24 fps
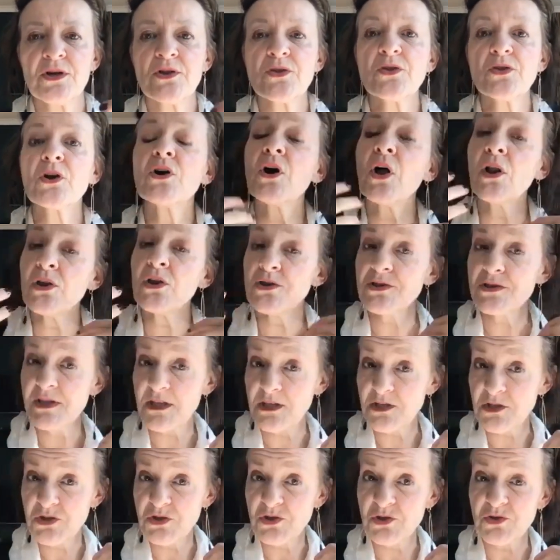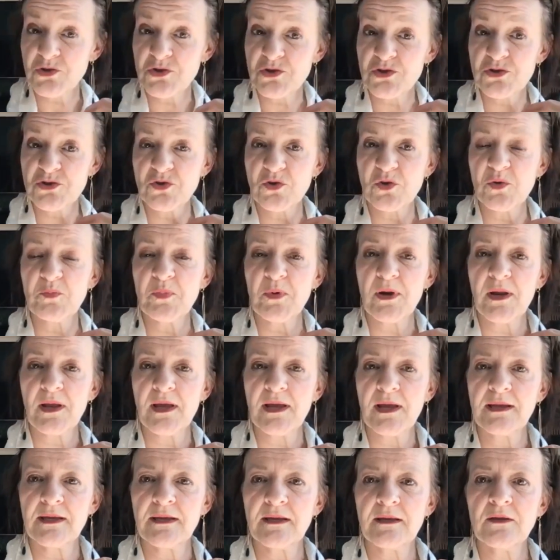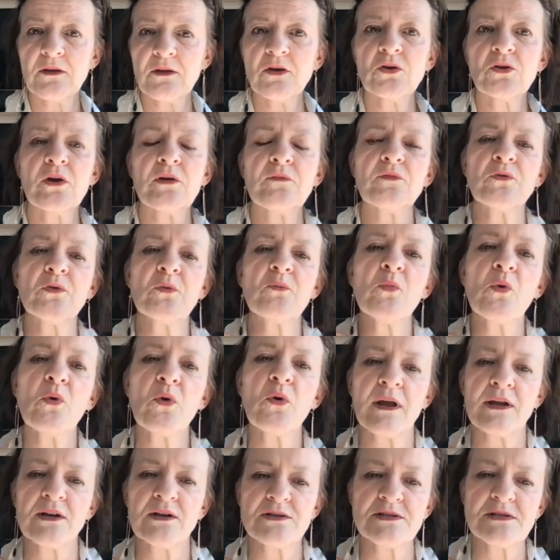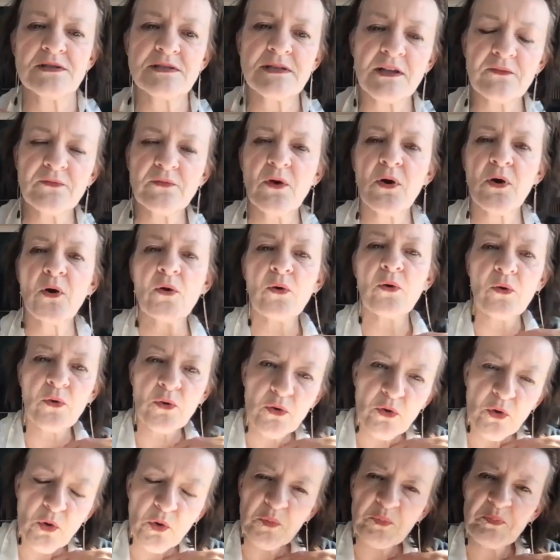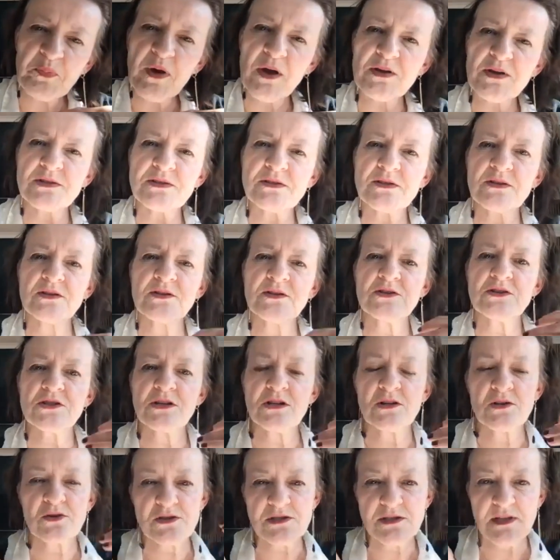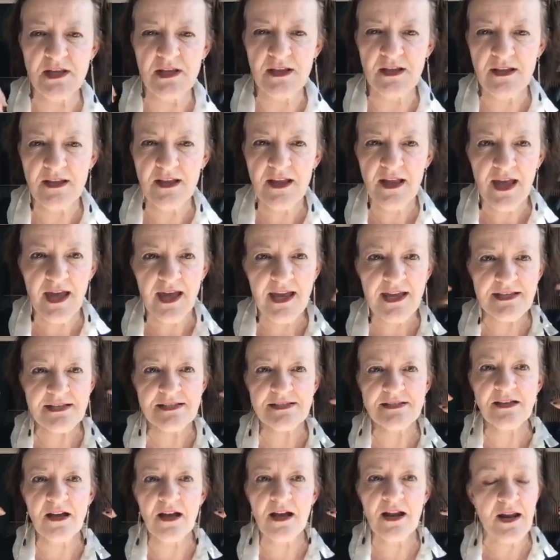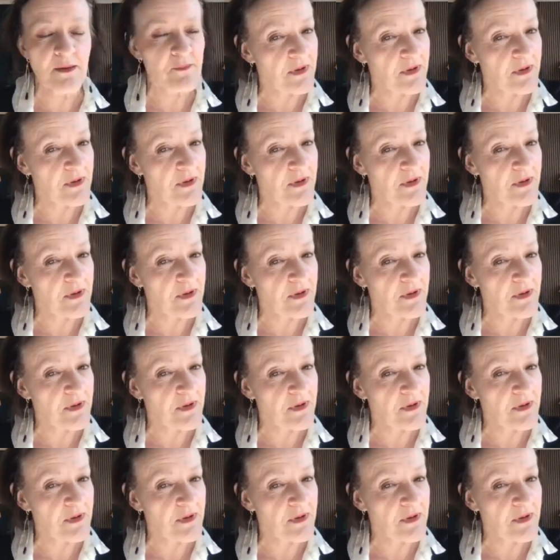the colors that suits you, but like, you know, if you're more like a silver or a gold person, she looks at hairstyle.